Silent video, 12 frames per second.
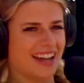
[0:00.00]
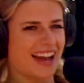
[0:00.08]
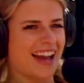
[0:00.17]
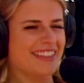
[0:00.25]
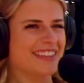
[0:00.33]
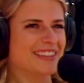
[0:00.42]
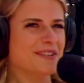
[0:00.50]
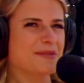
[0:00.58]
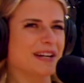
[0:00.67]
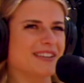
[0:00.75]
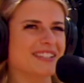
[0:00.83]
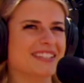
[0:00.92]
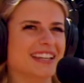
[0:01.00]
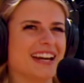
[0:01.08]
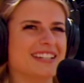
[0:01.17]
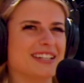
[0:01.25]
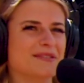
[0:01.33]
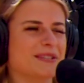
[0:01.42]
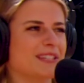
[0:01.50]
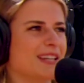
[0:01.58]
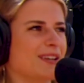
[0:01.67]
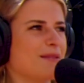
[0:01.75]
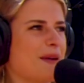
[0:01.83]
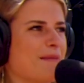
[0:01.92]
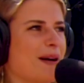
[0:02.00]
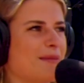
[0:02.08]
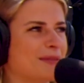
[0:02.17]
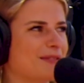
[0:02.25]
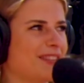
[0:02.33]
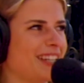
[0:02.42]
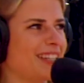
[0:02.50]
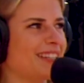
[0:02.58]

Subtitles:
I think the weirdest thing I did was tickle my mom's feet.